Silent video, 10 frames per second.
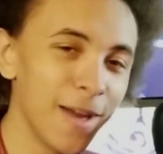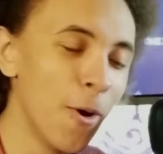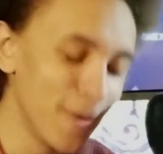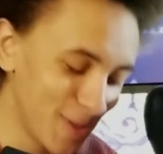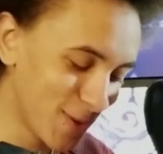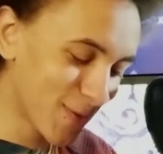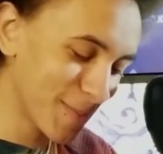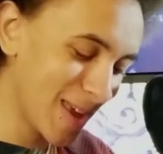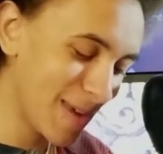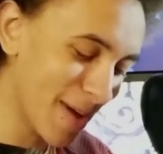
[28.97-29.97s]
I ordered this
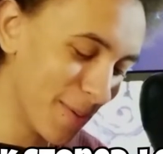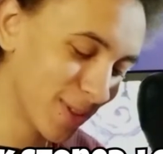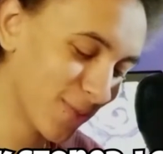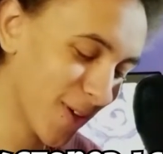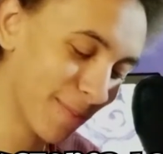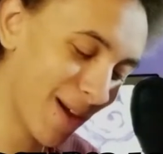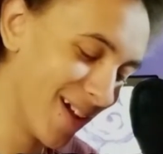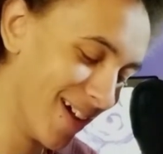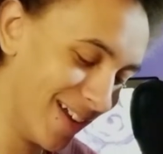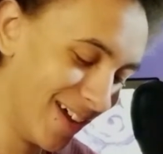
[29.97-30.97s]
from eBay. What the fuck am I on?